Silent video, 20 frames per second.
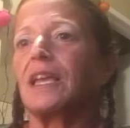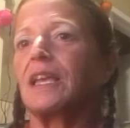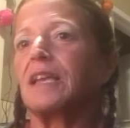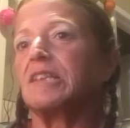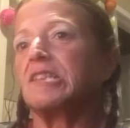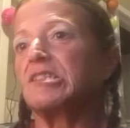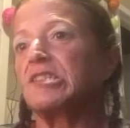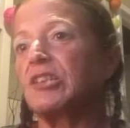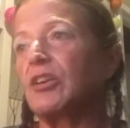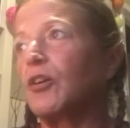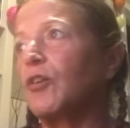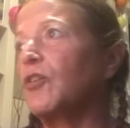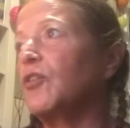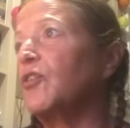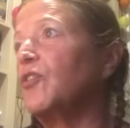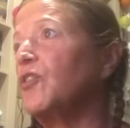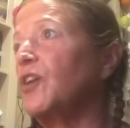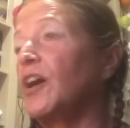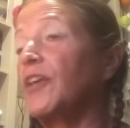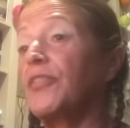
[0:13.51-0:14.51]

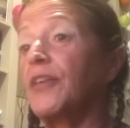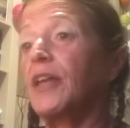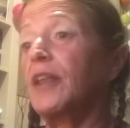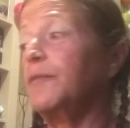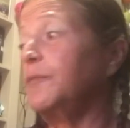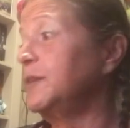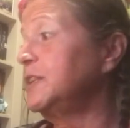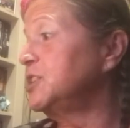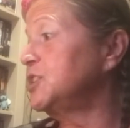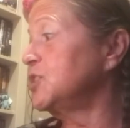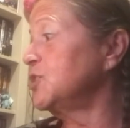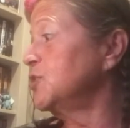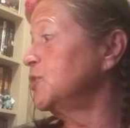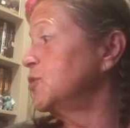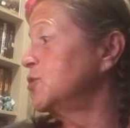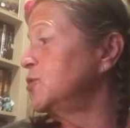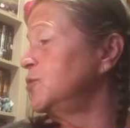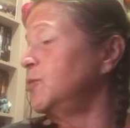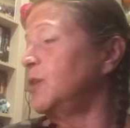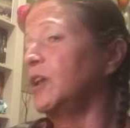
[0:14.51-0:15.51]
So I thought I would
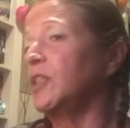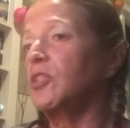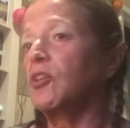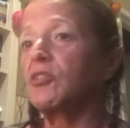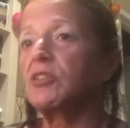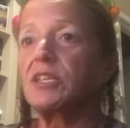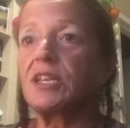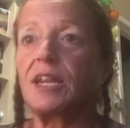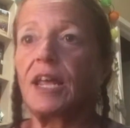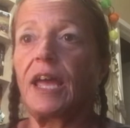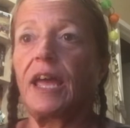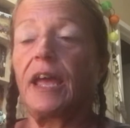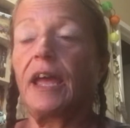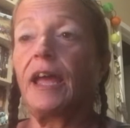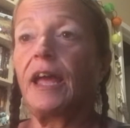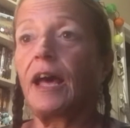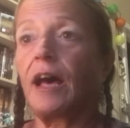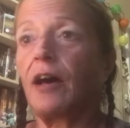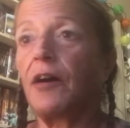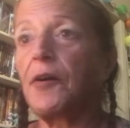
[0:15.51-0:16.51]
do a look
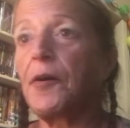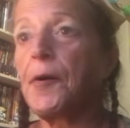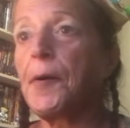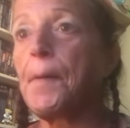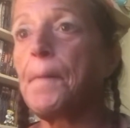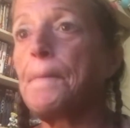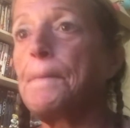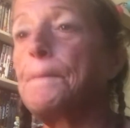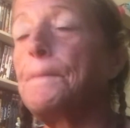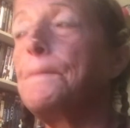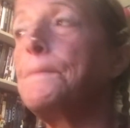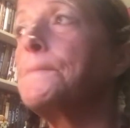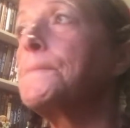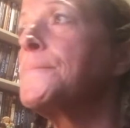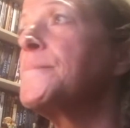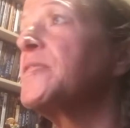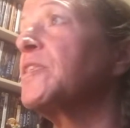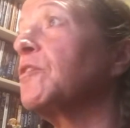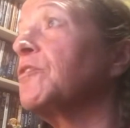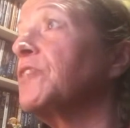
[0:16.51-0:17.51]
today. The
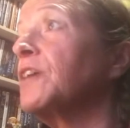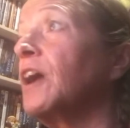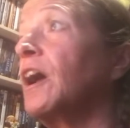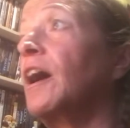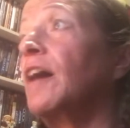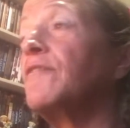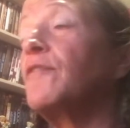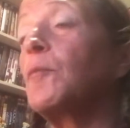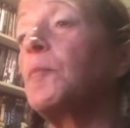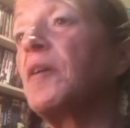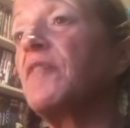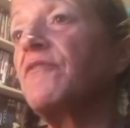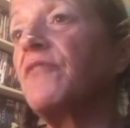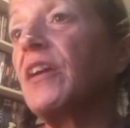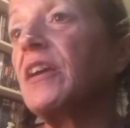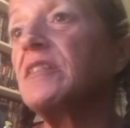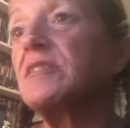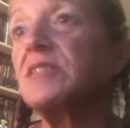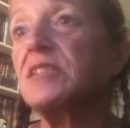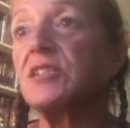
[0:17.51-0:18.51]
only thing I have on my
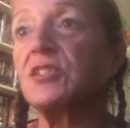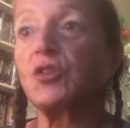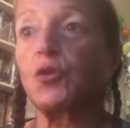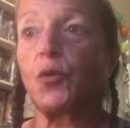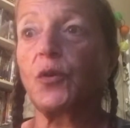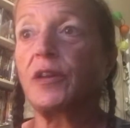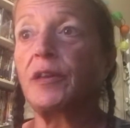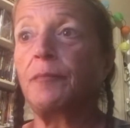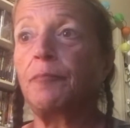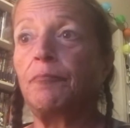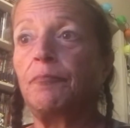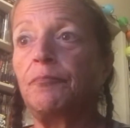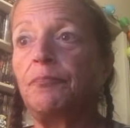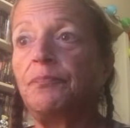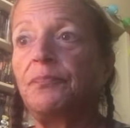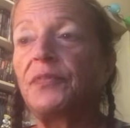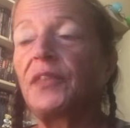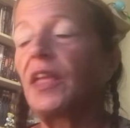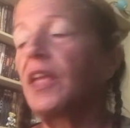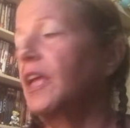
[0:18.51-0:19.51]
face is cream,
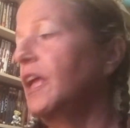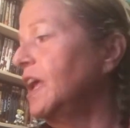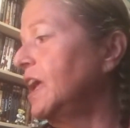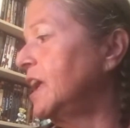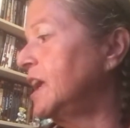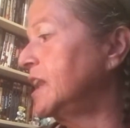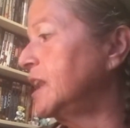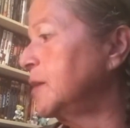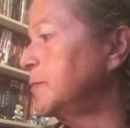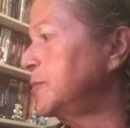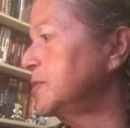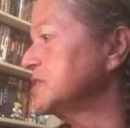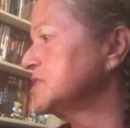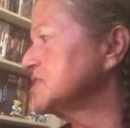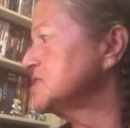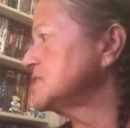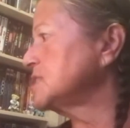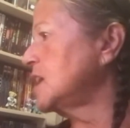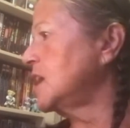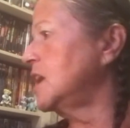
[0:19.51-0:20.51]
and I put
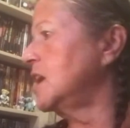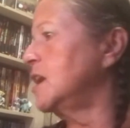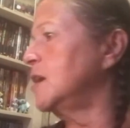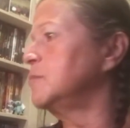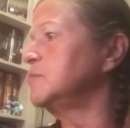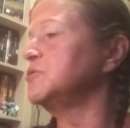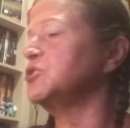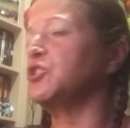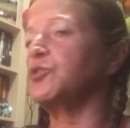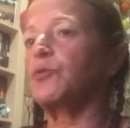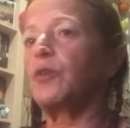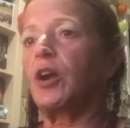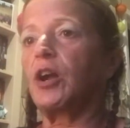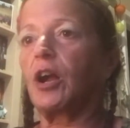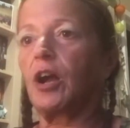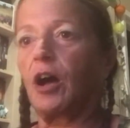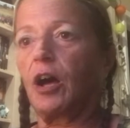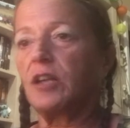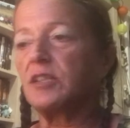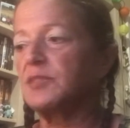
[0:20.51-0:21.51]
some Gerard
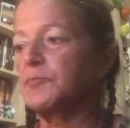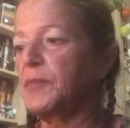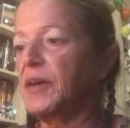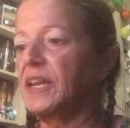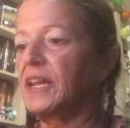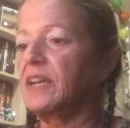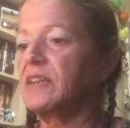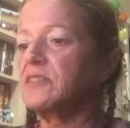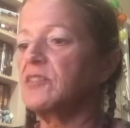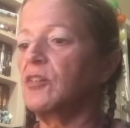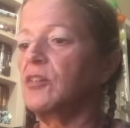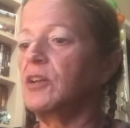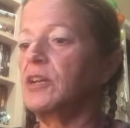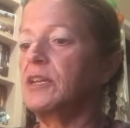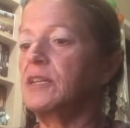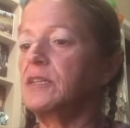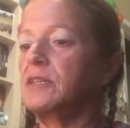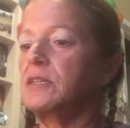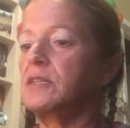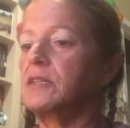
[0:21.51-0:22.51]
Cosmetics
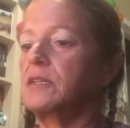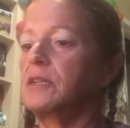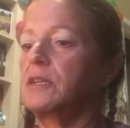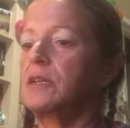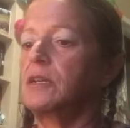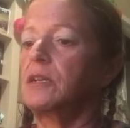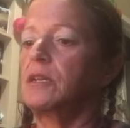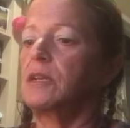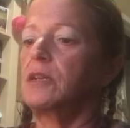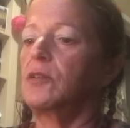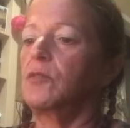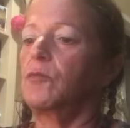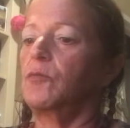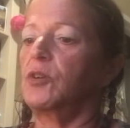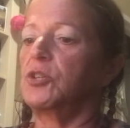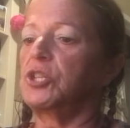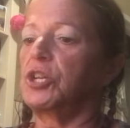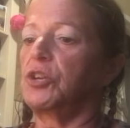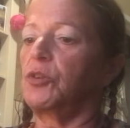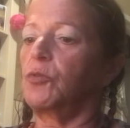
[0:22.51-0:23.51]
on,
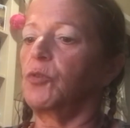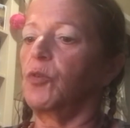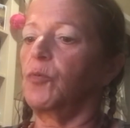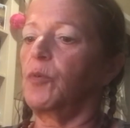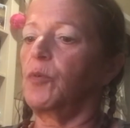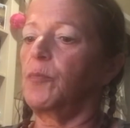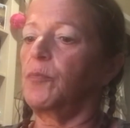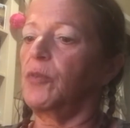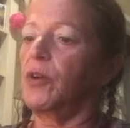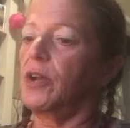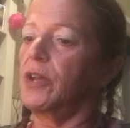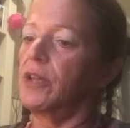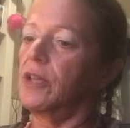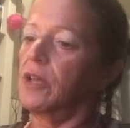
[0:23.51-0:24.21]
which I don't know what brand.